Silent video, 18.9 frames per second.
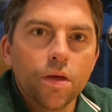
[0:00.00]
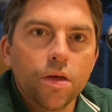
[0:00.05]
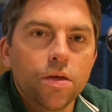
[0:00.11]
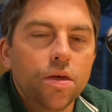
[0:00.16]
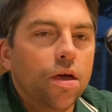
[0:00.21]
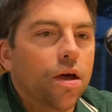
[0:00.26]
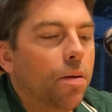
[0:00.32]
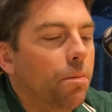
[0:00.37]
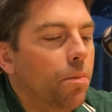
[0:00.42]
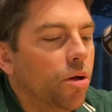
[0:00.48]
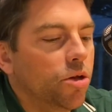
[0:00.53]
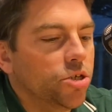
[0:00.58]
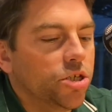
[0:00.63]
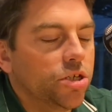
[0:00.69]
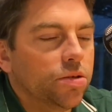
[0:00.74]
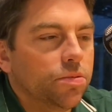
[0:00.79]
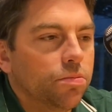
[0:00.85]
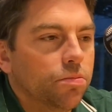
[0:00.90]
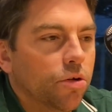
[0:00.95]
Yeah,
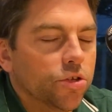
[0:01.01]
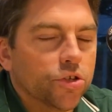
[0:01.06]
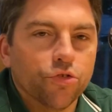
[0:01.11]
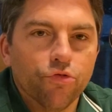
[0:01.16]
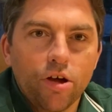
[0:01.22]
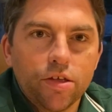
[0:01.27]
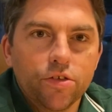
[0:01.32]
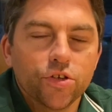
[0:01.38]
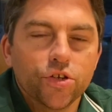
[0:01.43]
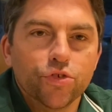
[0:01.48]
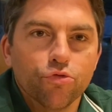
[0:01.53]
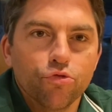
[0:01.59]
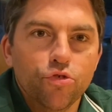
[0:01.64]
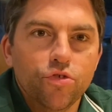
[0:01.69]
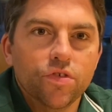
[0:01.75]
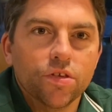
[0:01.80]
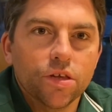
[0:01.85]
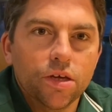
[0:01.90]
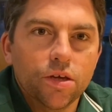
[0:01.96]
much greater
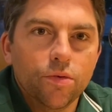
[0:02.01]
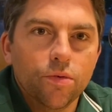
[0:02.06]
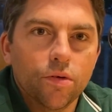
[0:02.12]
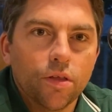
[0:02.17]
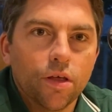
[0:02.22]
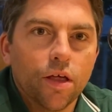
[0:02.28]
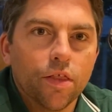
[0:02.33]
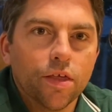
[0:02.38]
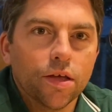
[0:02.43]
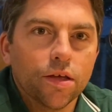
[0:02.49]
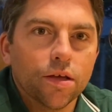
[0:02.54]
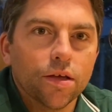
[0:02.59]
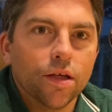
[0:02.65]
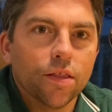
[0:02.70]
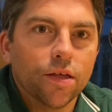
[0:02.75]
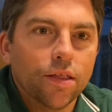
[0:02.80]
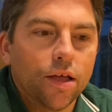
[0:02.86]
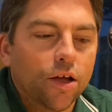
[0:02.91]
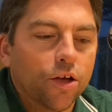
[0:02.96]
scrutiny, and I think
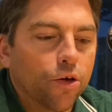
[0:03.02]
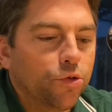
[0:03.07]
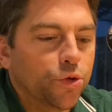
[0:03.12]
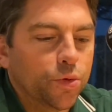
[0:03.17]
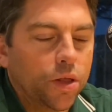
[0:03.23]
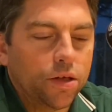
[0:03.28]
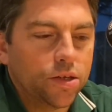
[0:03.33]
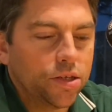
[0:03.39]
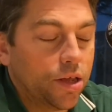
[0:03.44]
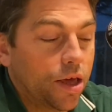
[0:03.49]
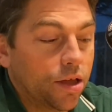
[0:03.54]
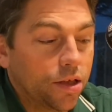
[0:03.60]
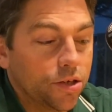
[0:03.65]
that goes without saying.